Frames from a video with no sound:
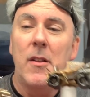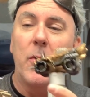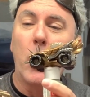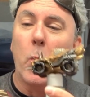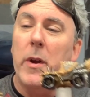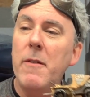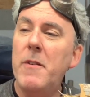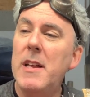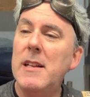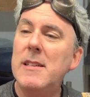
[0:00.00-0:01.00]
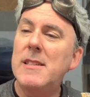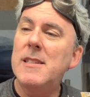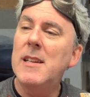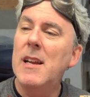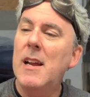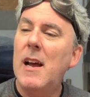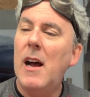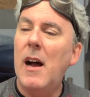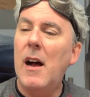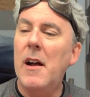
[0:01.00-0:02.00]
The rivets,
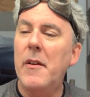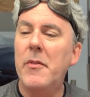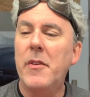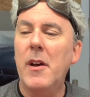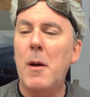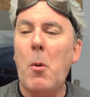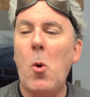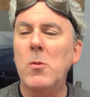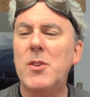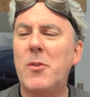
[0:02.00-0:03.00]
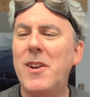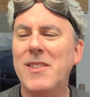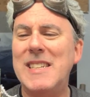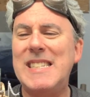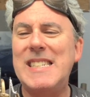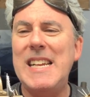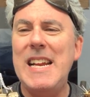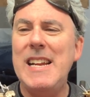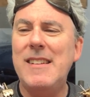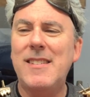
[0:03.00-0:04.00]
uh, the upholstery on the
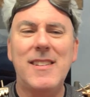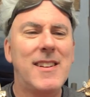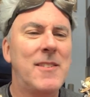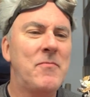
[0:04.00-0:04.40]
seat,